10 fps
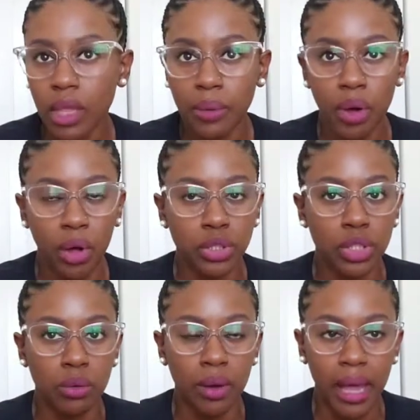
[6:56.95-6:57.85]
They were
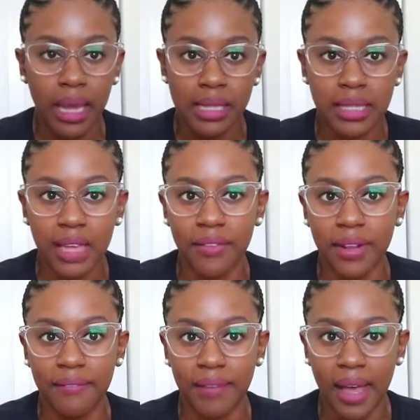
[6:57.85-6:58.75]
also nice,
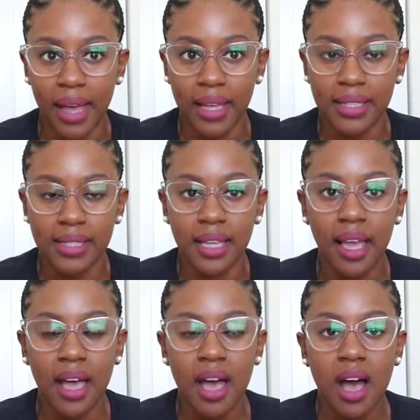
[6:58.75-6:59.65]
giving advice.
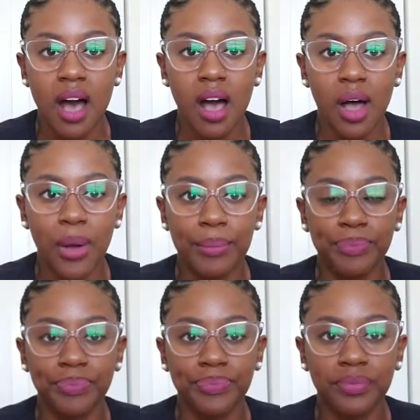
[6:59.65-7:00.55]

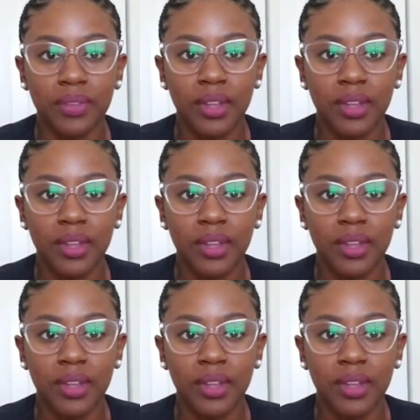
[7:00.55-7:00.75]
And